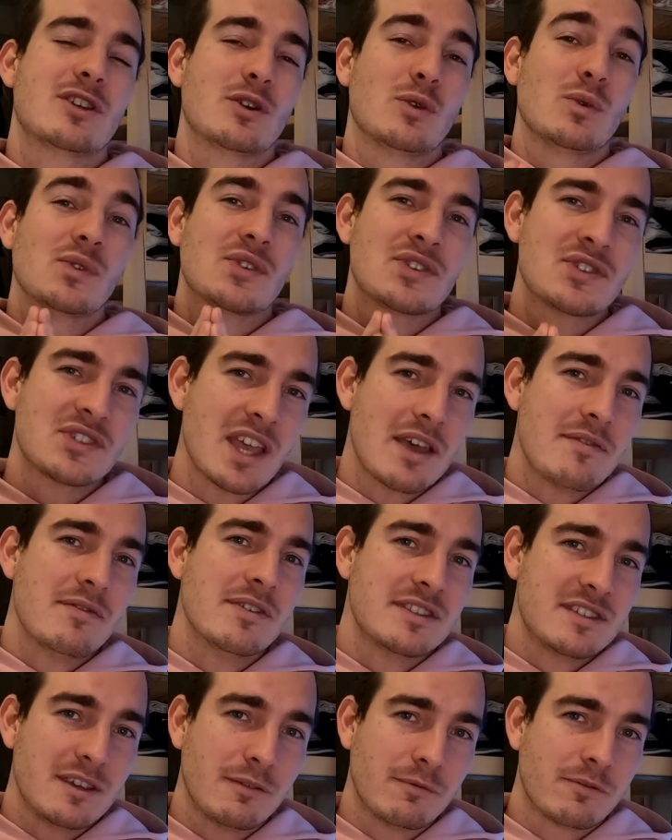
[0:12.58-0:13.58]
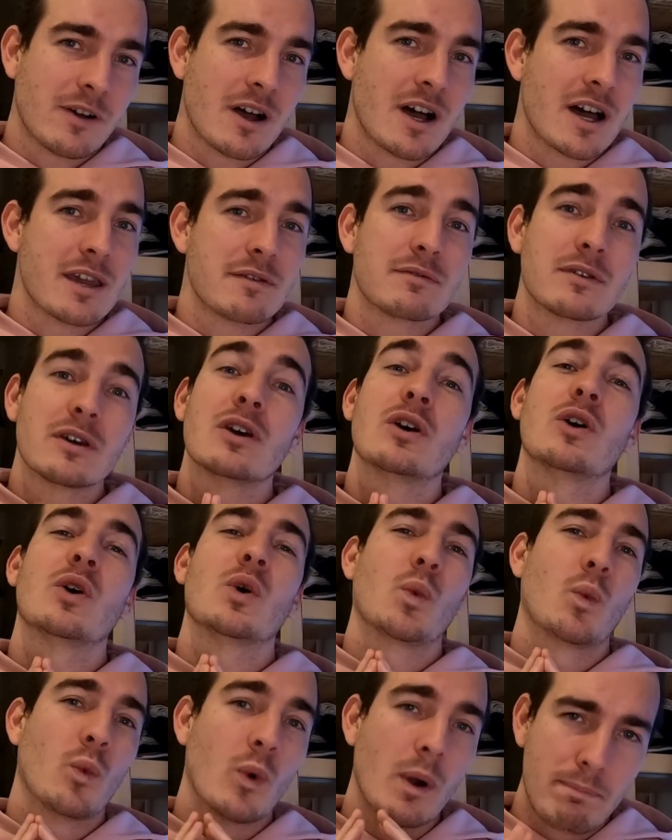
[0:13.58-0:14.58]
to 75
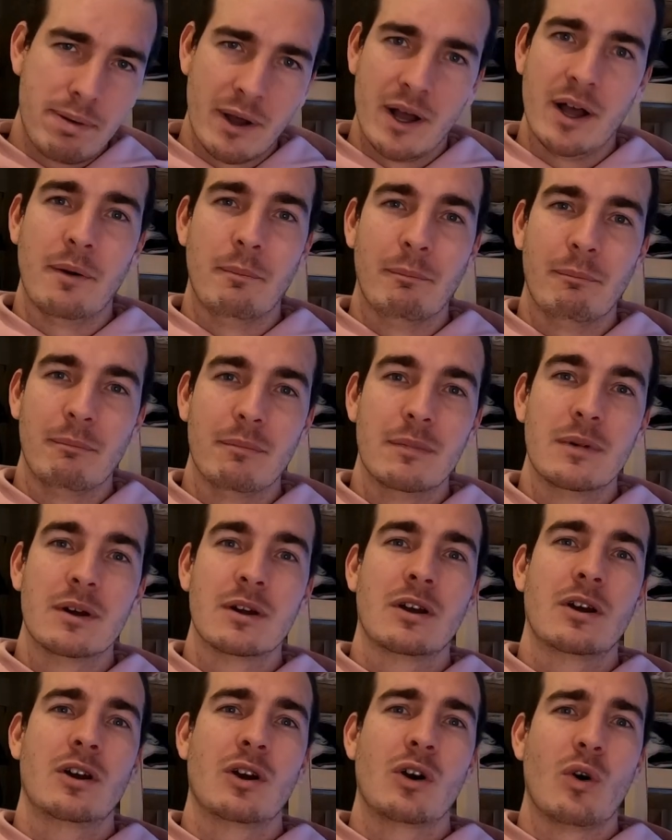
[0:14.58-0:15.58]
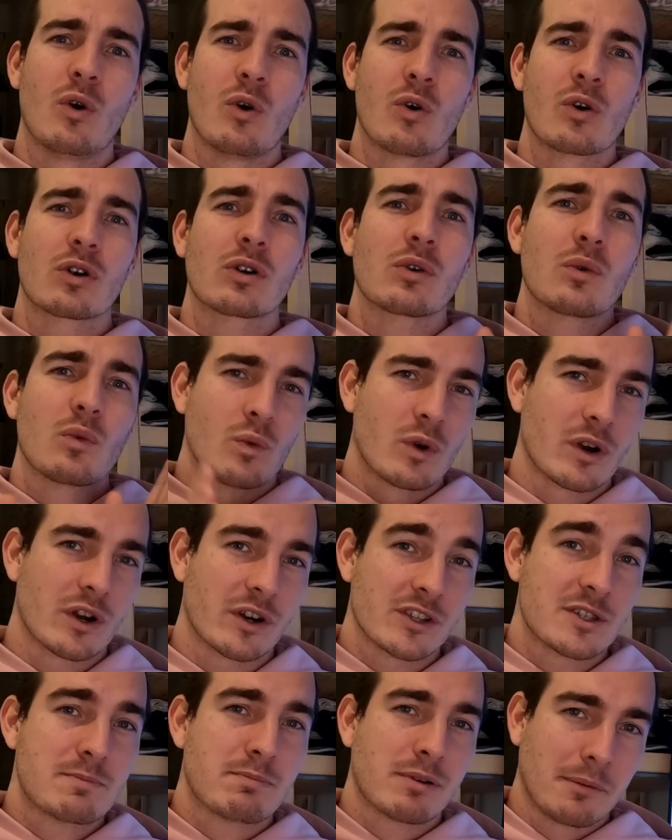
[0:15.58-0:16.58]
WPM, or
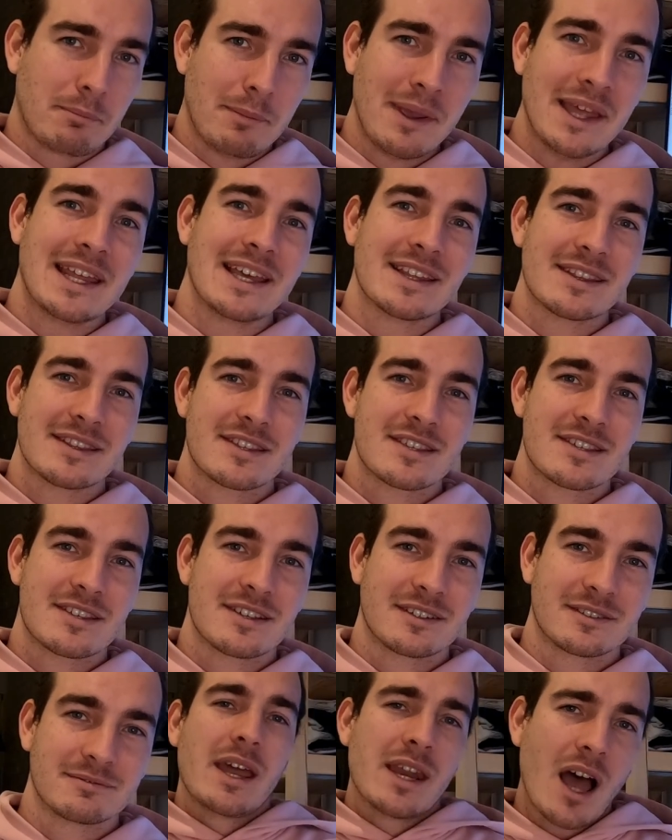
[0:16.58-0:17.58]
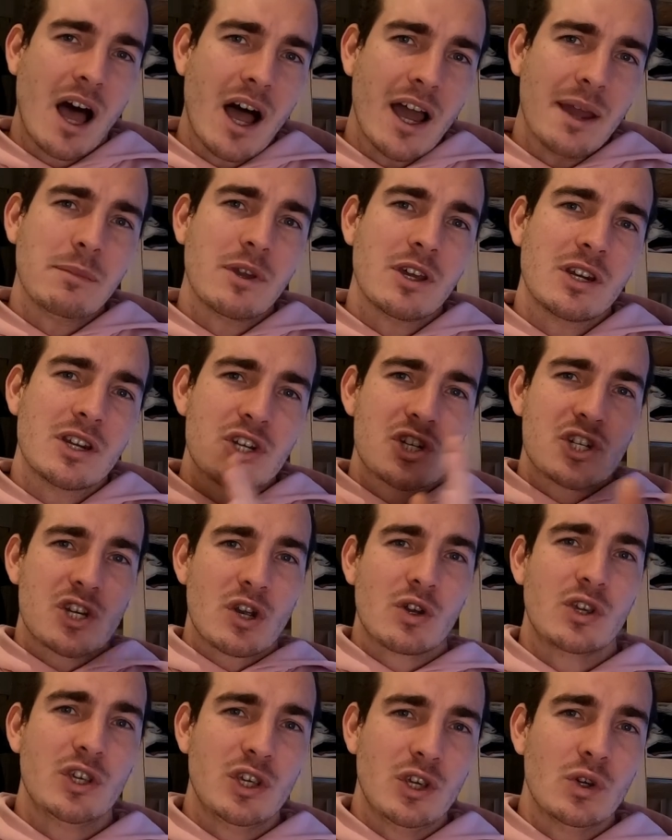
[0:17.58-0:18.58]
words per minute. And I'm going to show
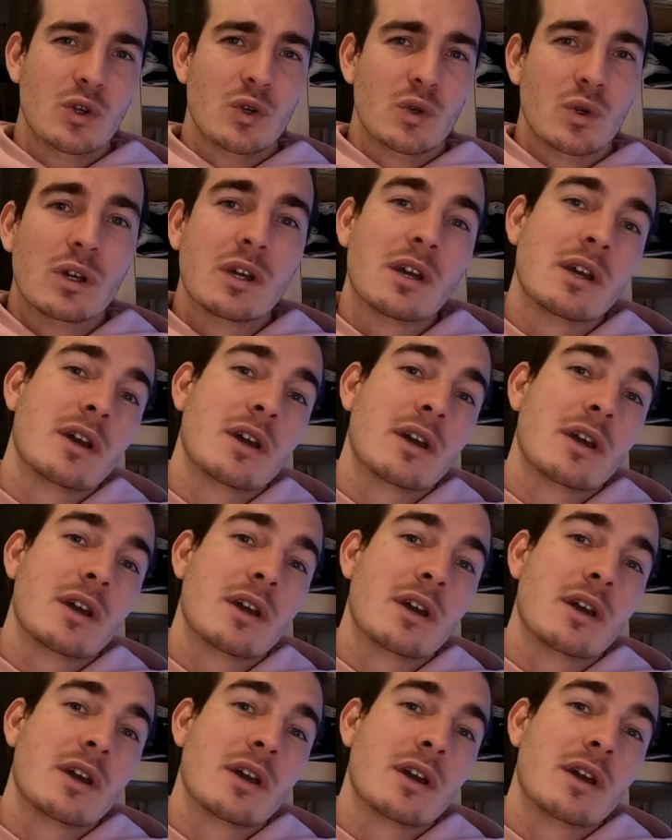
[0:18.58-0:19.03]
you